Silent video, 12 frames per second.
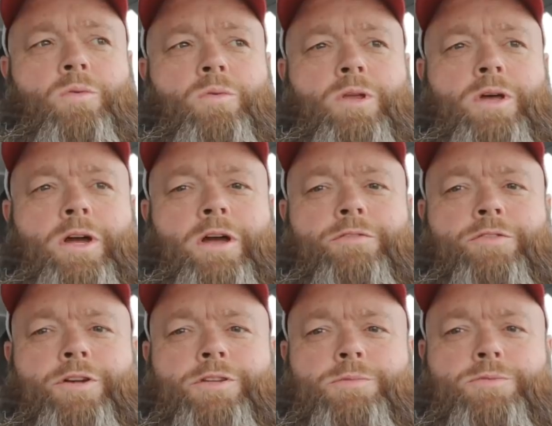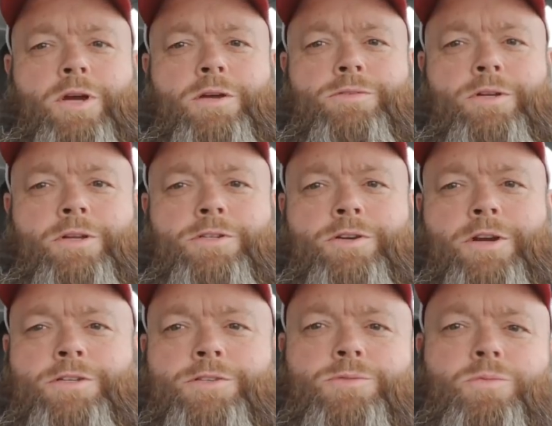Well, all right, friends, subscribers, and
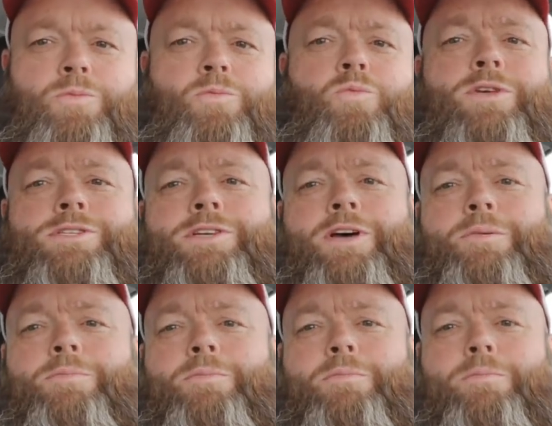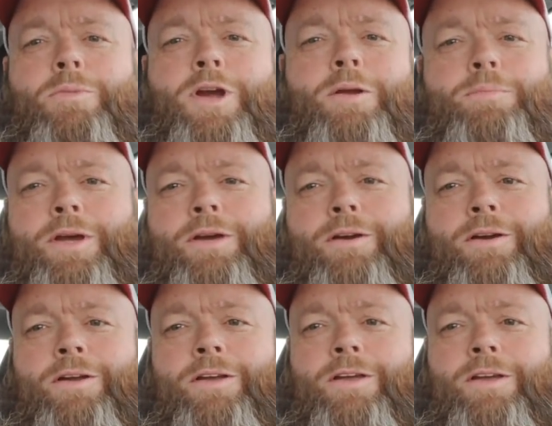strangers. What's up? Bearded Picker.
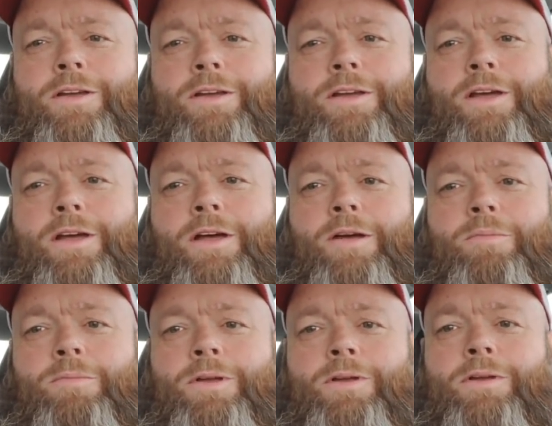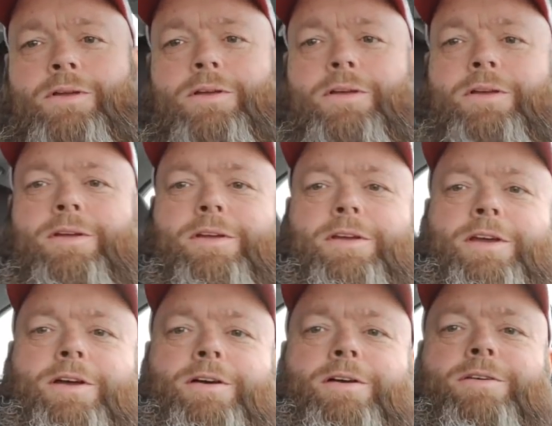Y'all
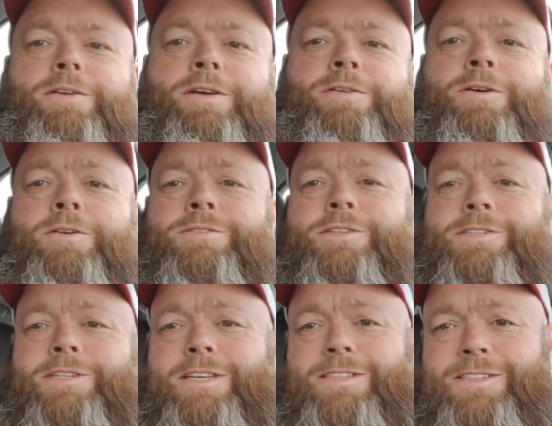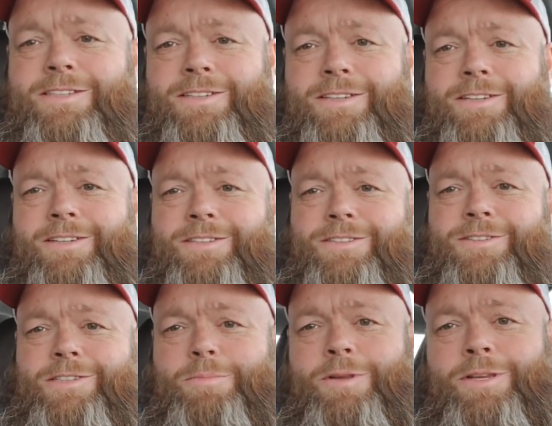notice the seats? Is there
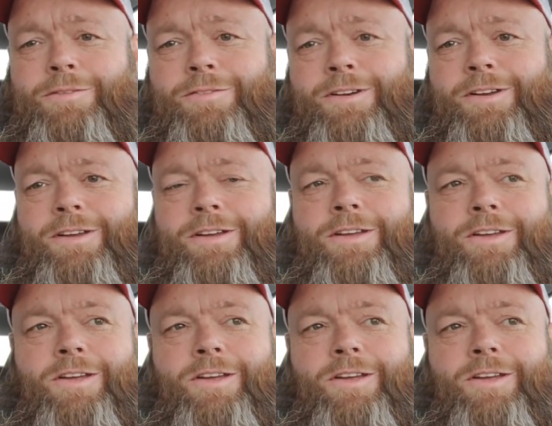something different?